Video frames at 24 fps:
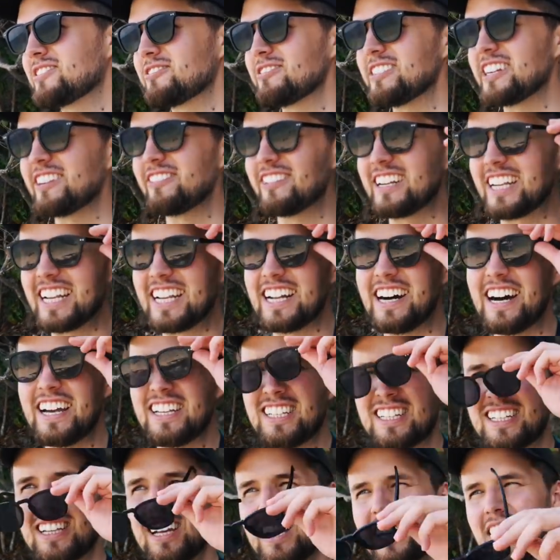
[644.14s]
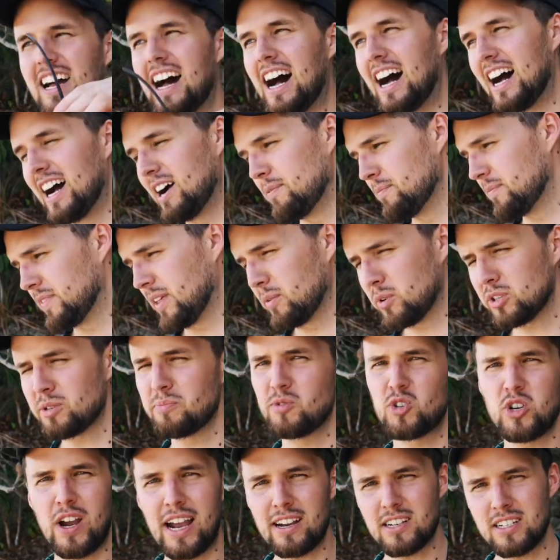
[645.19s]
It's really, really nice. There was
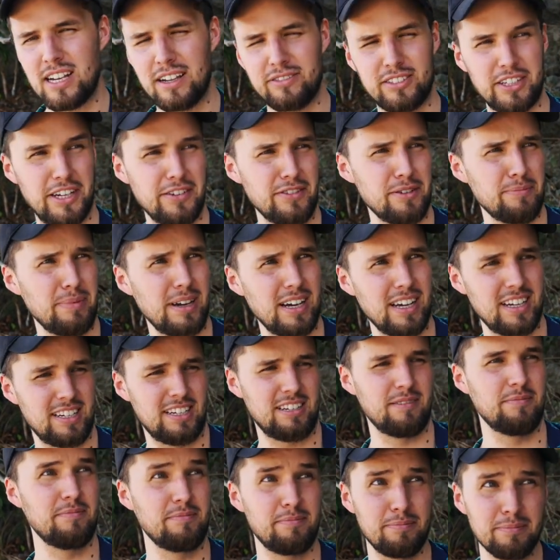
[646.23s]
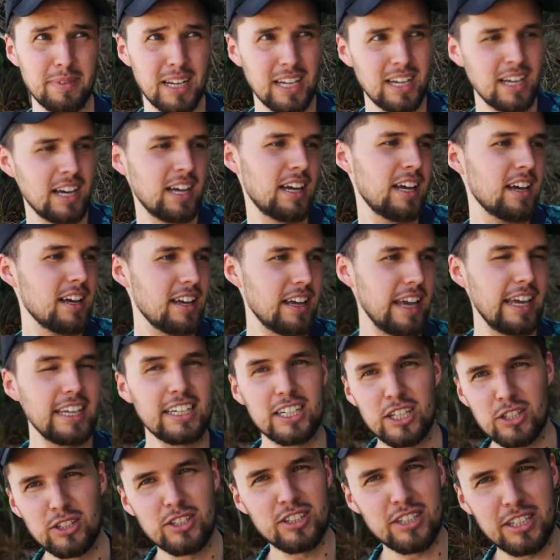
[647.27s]
some trash left over by some
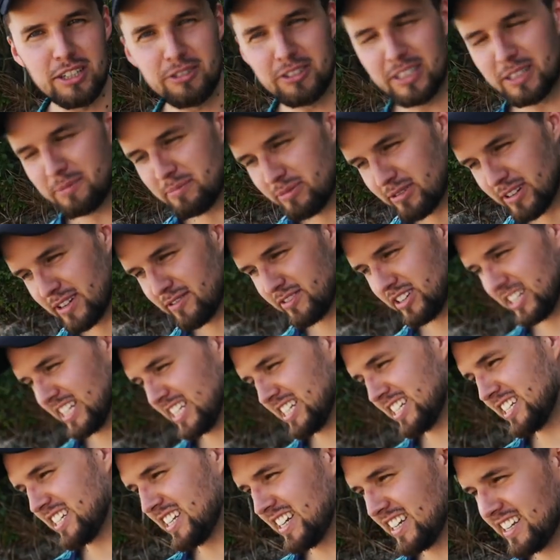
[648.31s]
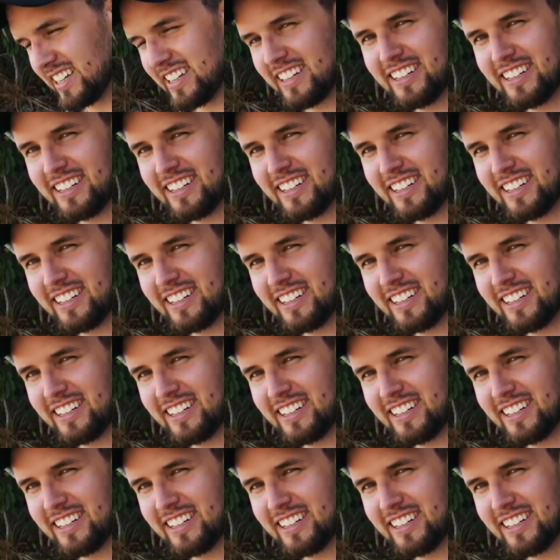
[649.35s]
inconsiderate previous